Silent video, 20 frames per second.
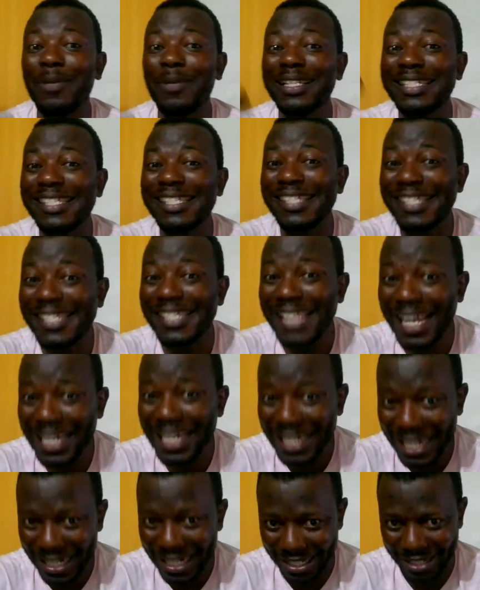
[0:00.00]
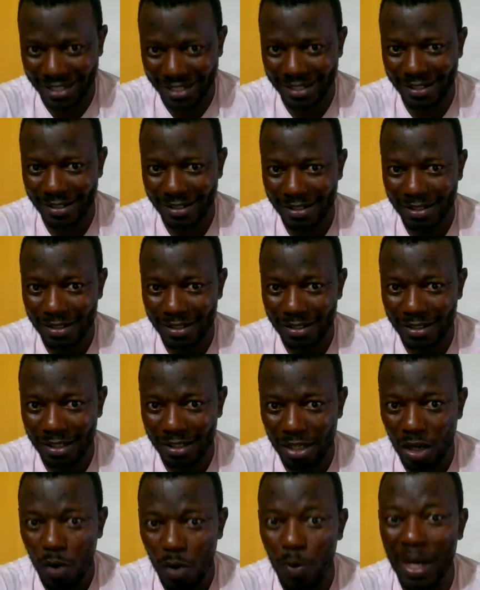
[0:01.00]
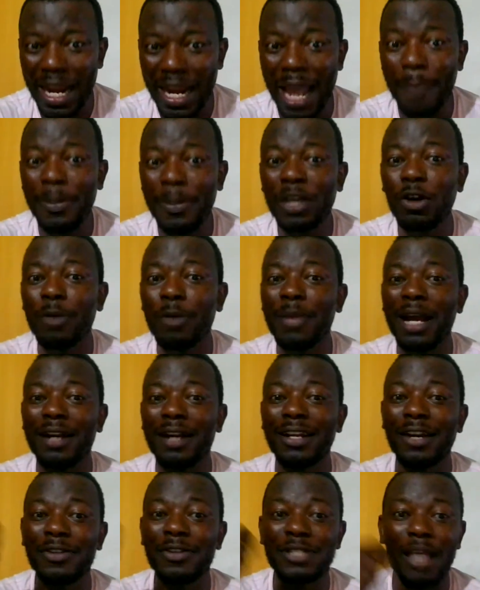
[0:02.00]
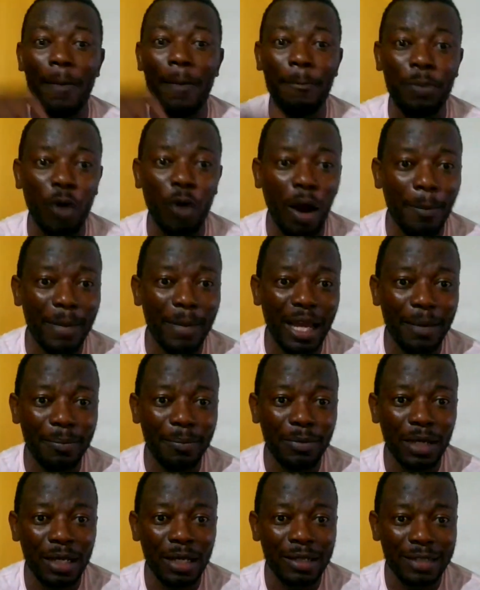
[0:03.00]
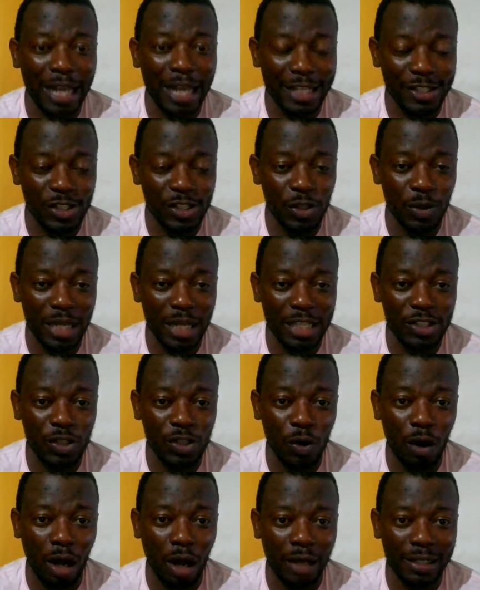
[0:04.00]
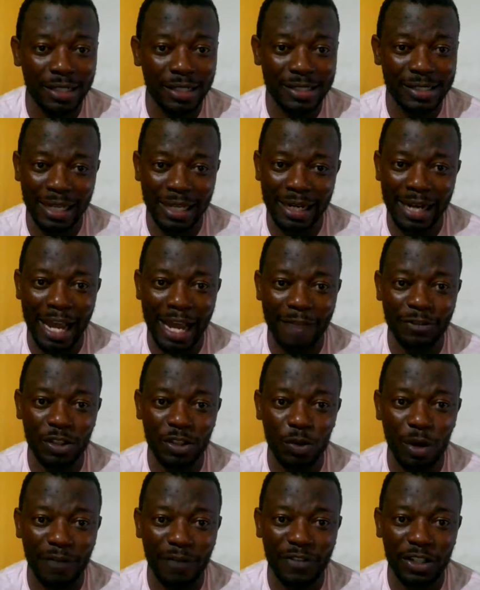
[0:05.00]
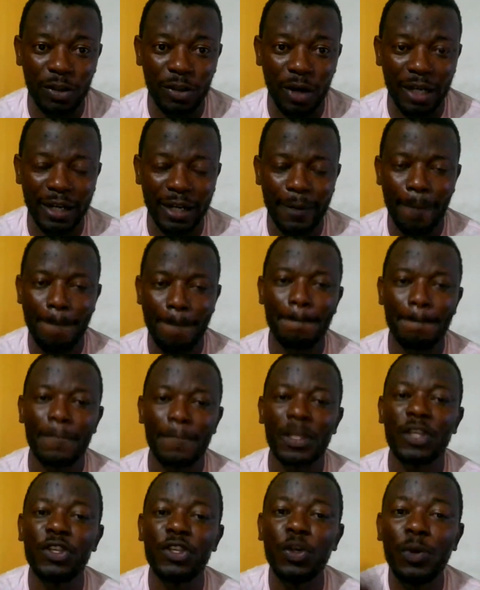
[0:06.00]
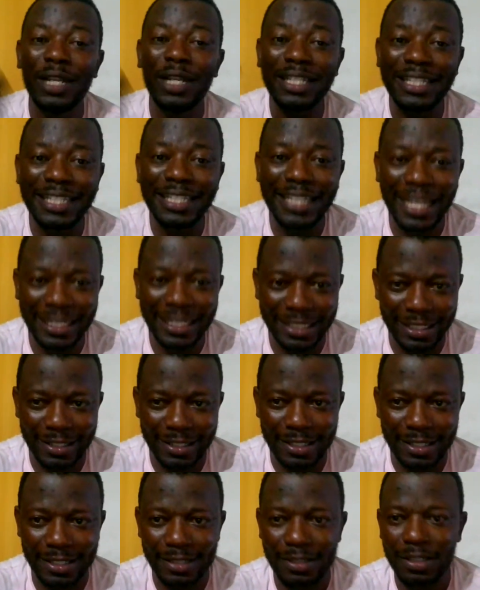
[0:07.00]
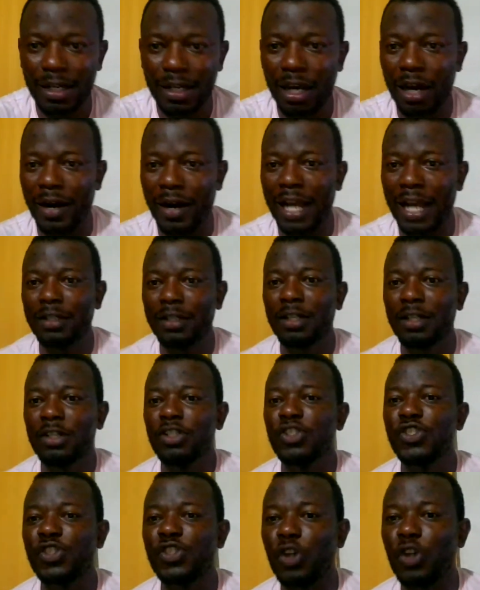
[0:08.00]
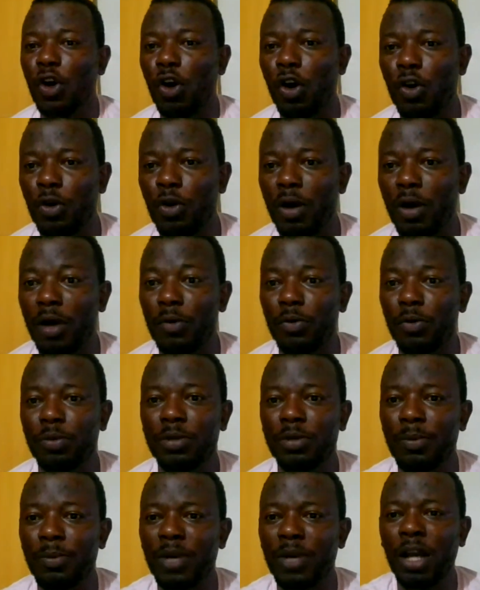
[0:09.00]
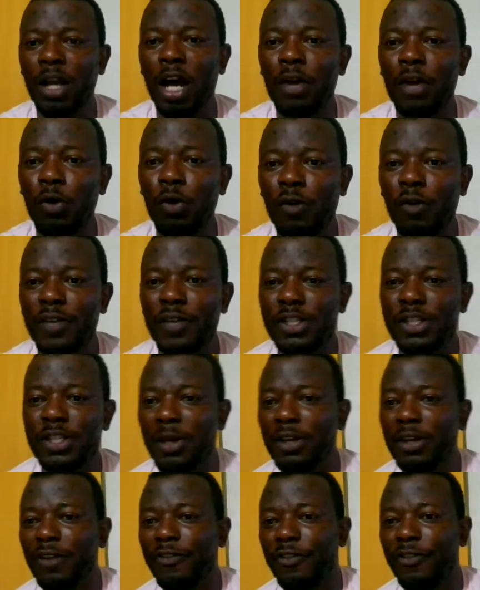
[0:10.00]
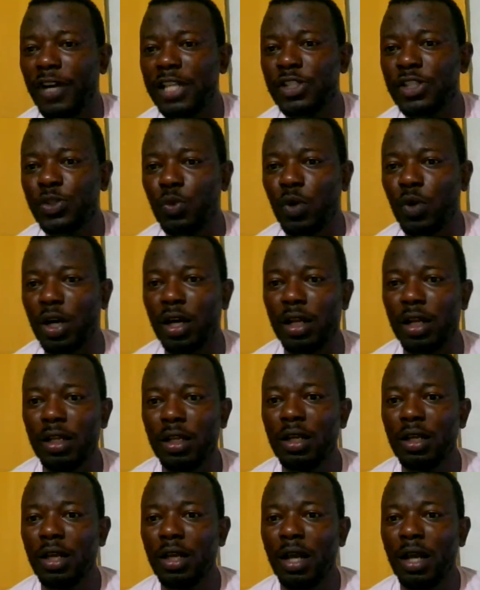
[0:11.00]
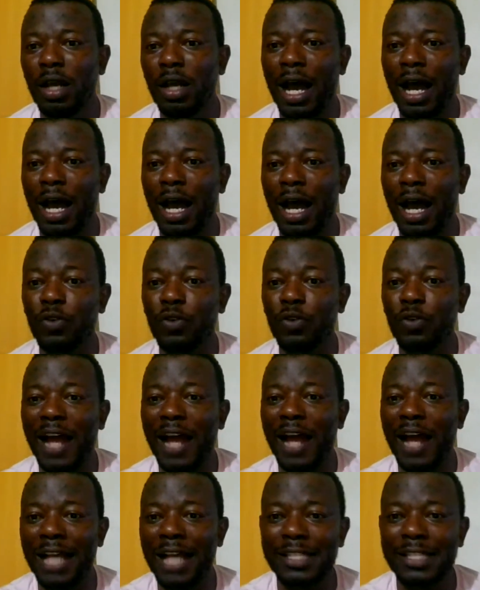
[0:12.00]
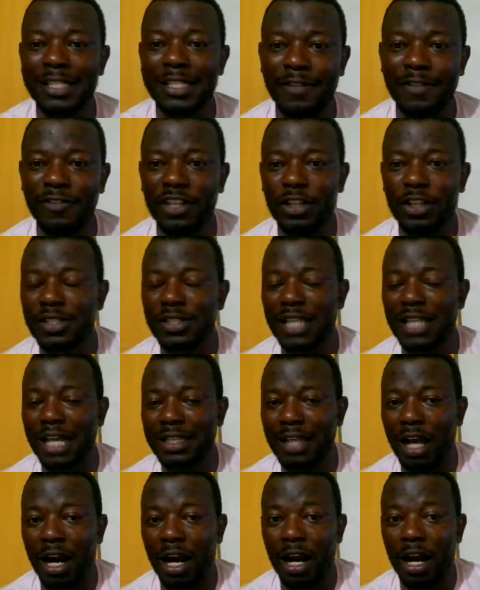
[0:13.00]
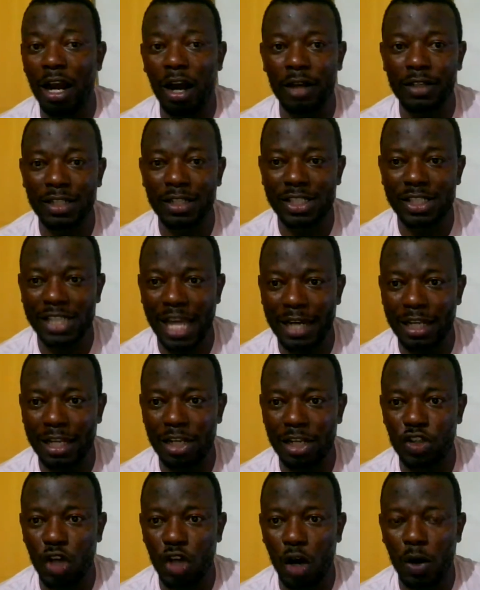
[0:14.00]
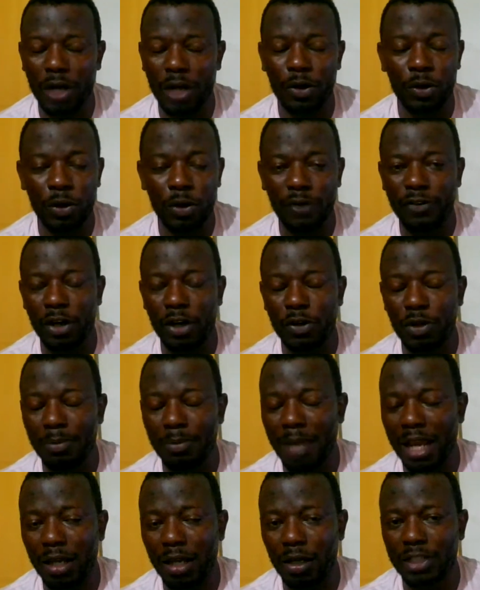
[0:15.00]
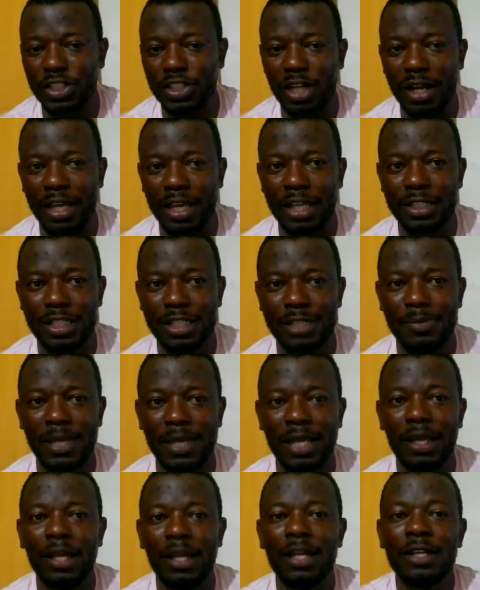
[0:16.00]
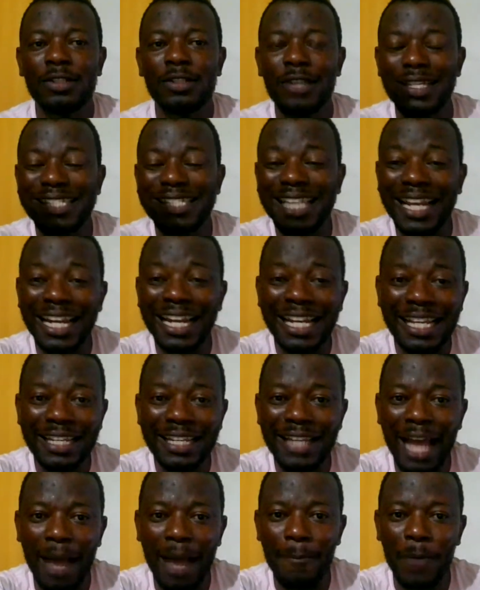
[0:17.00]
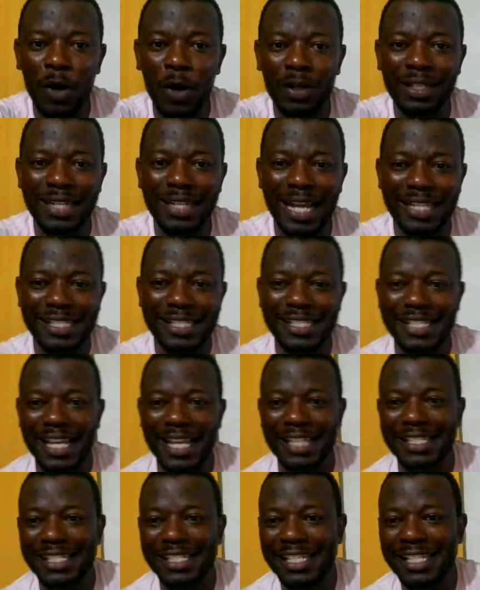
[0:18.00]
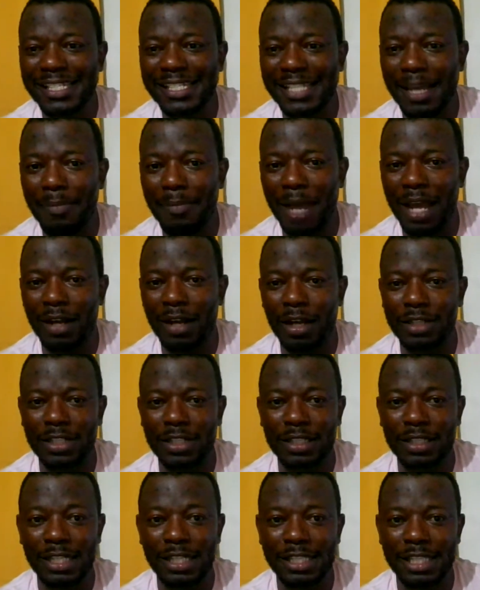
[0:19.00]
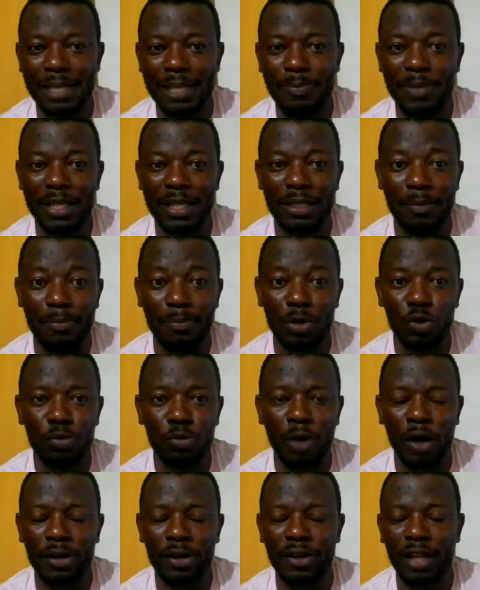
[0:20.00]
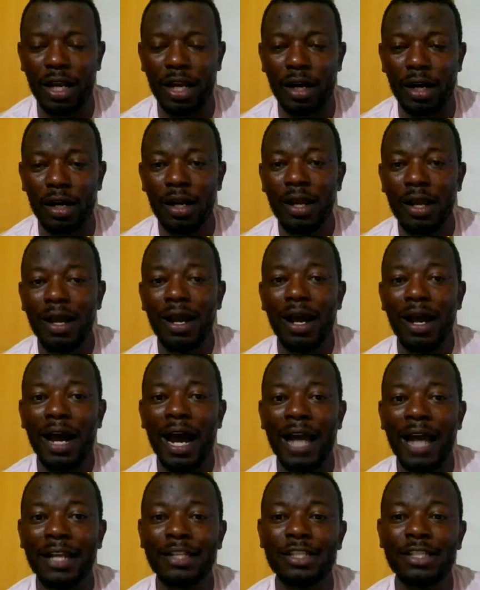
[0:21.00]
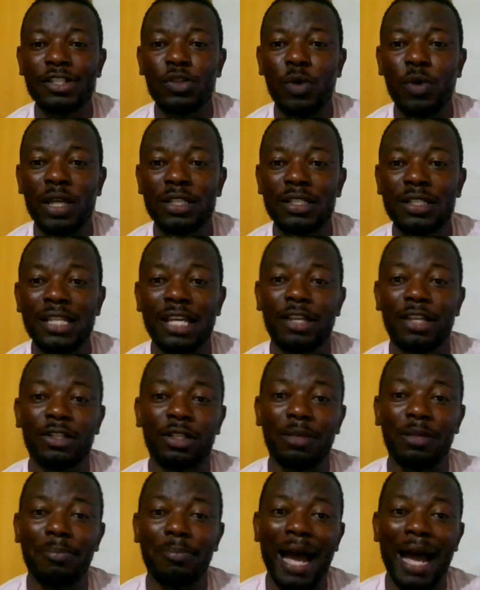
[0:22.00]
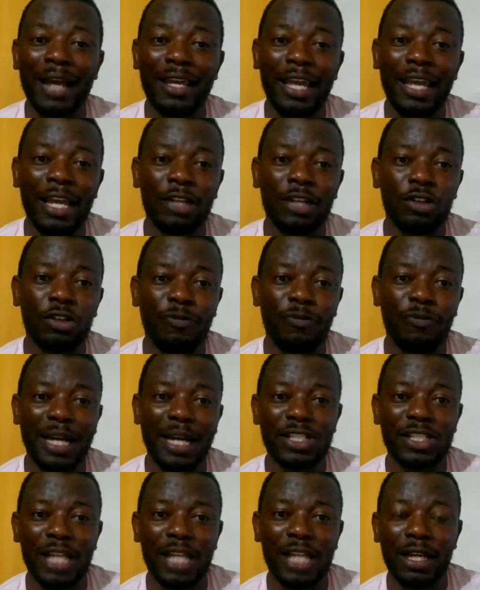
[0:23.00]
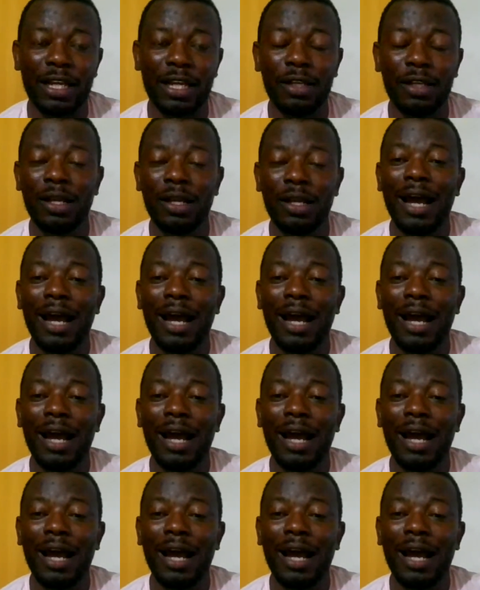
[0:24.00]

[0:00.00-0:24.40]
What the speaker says: I will send it. When I pick up that there is a problem that students don't understand and I have to do a video on it, you will get it. All right? So bring on over some of your friends' world, and to access the videos that are on the channel now, I don't know if you're doing biology or HSP, just click that button that says CSET Biology TCP, the blue button there, and it is going to take you to the back end of my channel.